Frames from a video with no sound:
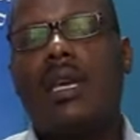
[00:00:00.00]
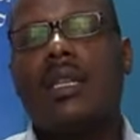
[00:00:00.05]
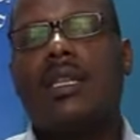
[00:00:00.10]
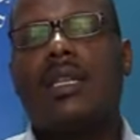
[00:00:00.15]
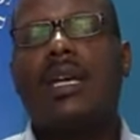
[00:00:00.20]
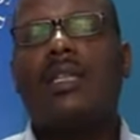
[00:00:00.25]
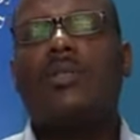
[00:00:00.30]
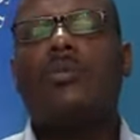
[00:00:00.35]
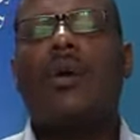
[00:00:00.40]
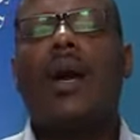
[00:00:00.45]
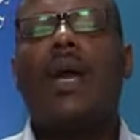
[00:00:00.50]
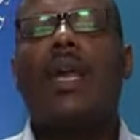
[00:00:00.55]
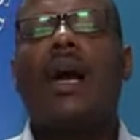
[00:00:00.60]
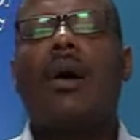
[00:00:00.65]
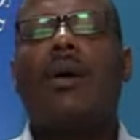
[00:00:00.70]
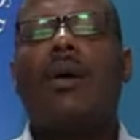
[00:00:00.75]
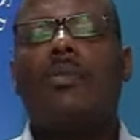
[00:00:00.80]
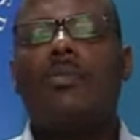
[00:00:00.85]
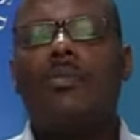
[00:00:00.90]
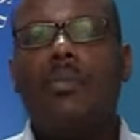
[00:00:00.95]
That's why
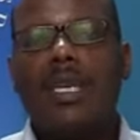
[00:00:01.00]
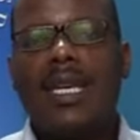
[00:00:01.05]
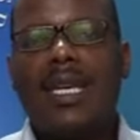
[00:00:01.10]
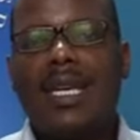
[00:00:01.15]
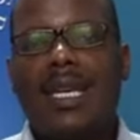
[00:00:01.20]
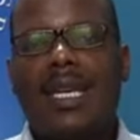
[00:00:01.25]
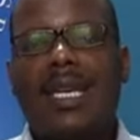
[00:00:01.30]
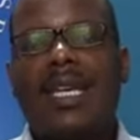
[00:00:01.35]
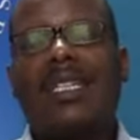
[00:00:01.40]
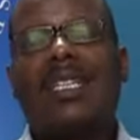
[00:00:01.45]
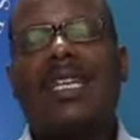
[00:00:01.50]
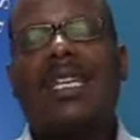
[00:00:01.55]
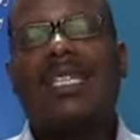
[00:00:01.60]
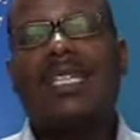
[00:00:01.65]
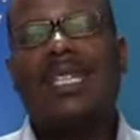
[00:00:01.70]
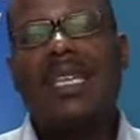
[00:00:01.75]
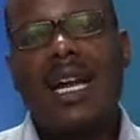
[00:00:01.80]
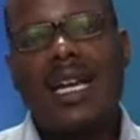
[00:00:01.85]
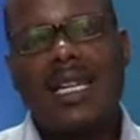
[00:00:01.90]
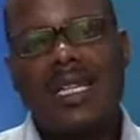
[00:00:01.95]
our being is
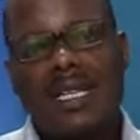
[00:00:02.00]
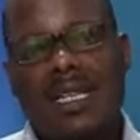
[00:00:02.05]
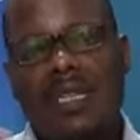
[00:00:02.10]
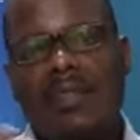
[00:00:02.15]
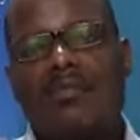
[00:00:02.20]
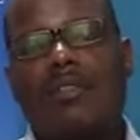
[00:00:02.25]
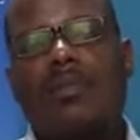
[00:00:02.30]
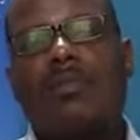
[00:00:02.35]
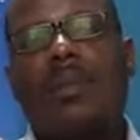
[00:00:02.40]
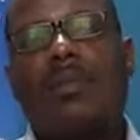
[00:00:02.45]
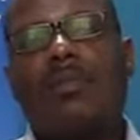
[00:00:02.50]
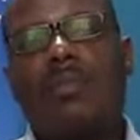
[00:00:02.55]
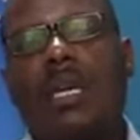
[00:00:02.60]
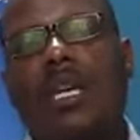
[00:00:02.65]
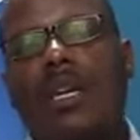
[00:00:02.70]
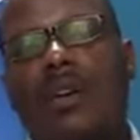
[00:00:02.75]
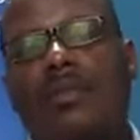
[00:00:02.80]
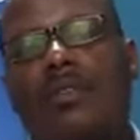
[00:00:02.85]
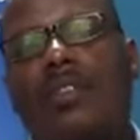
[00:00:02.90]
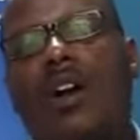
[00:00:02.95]
extracted from the
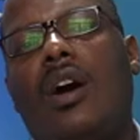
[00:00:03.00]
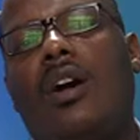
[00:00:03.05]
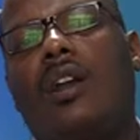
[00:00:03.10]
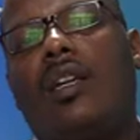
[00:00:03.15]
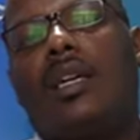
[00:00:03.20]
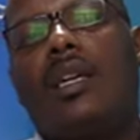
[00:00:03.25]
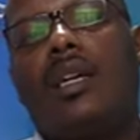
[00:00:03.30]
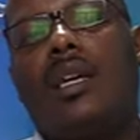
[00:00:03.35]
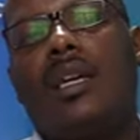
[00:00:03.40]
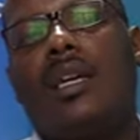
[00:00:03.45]
being of God.